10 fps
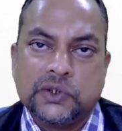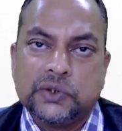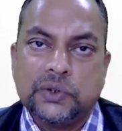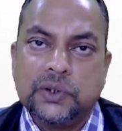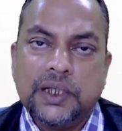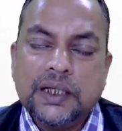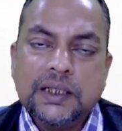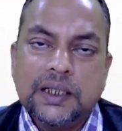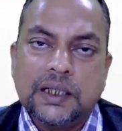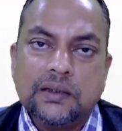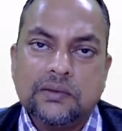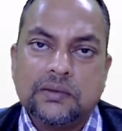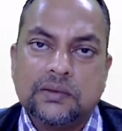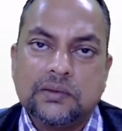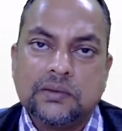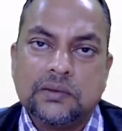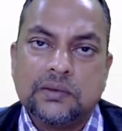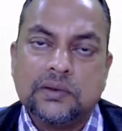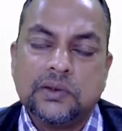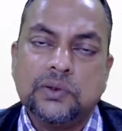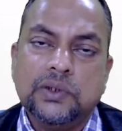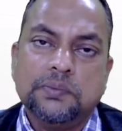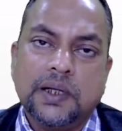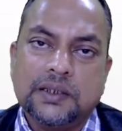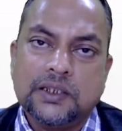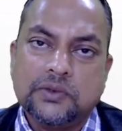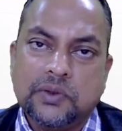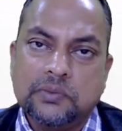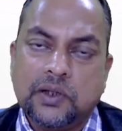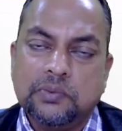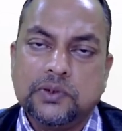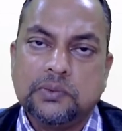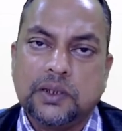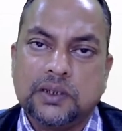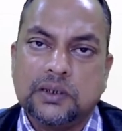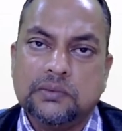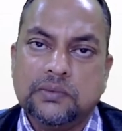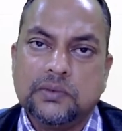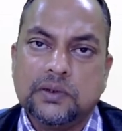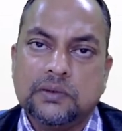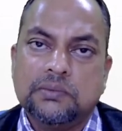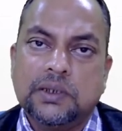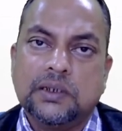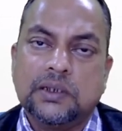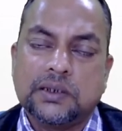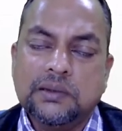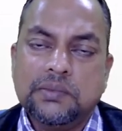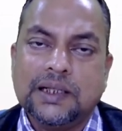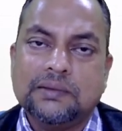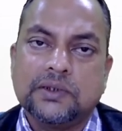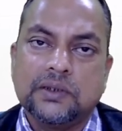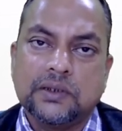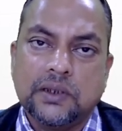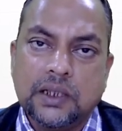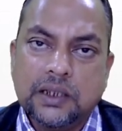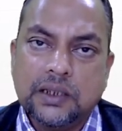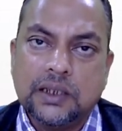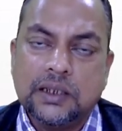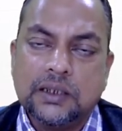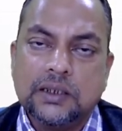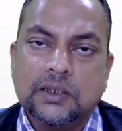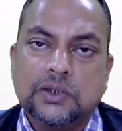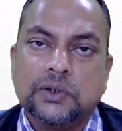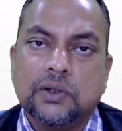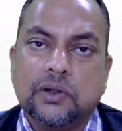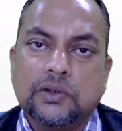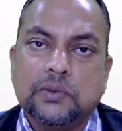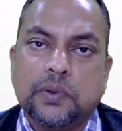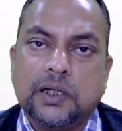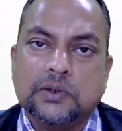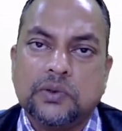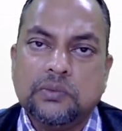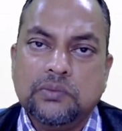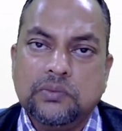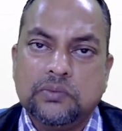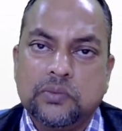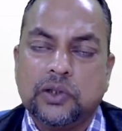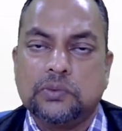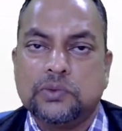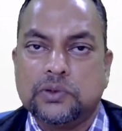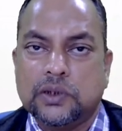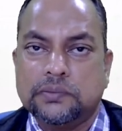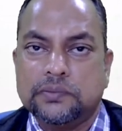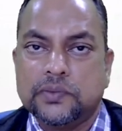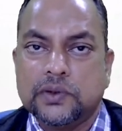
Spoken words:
So learning not only passes from top to bottom, but sometimes this learning should also pass from bottom to top.